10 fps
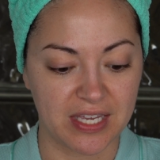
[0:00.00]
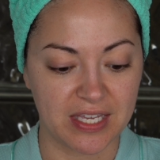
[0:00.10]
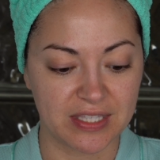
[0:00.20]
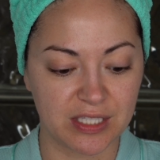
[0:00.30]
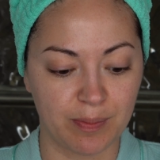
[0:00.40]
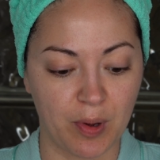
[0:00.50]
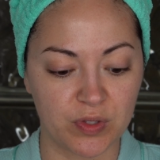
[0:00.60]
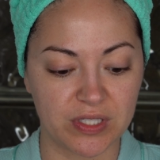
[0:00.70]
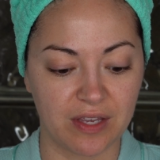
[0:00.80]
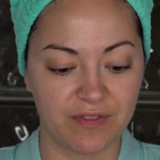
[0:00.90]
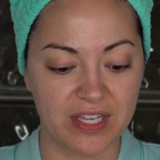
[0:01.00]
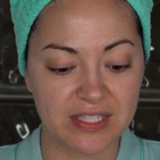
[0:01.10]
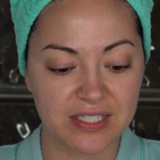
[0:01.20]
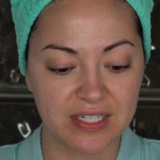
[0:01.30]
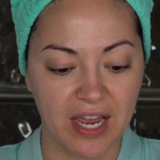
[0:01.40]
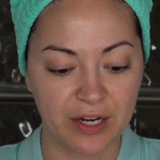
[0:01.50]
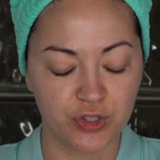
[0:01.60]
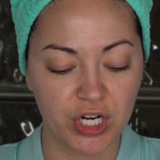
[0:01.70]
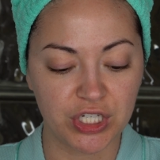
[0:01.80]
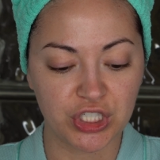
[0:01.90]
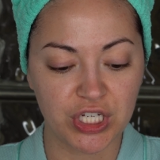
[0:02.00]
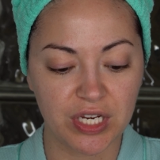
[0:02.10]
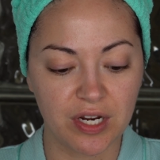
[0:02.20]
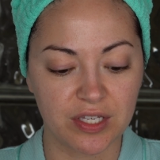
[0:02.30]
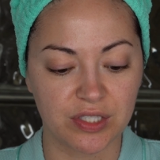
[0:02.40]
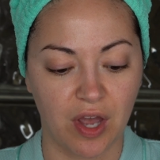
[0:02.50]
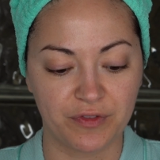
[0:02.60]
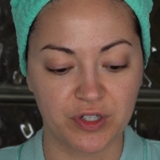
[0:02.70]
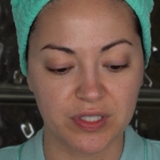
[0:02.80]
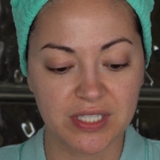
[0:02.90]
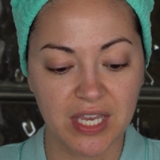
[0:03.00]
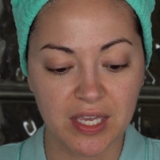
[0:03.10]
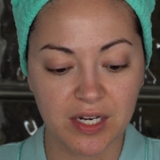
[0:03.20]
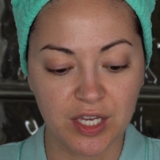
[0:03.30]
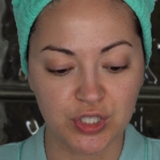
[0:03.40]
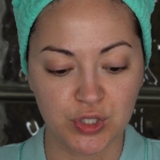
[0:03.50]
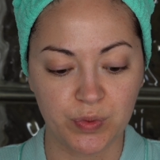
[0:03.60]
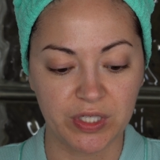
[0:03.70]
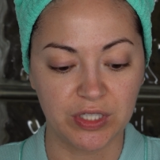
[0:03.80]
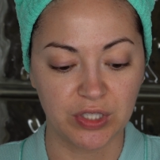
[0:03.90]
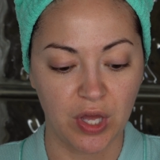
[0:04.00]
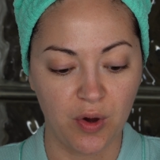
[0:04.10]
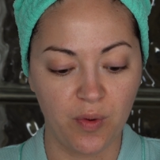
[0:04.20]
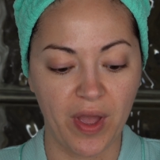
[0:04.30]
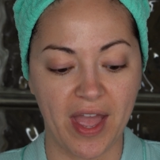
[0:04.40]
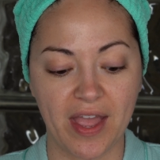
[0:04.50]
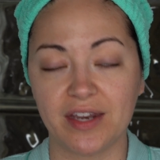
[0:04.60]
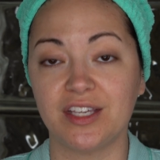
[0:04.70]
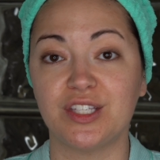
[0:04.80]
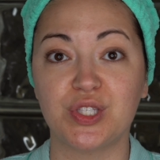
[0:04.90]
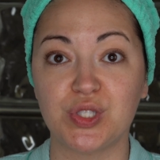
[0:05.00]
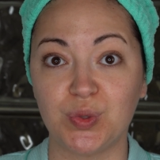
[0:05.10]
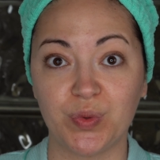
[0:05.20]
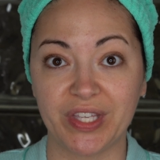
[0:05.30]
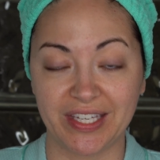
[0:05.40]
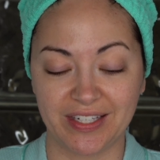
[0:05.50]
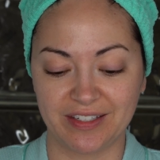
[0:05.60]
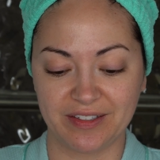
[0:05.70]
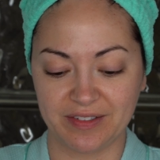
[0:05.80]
It's supposed to give instant hydration, softer skin, dewy glow, and is soothing.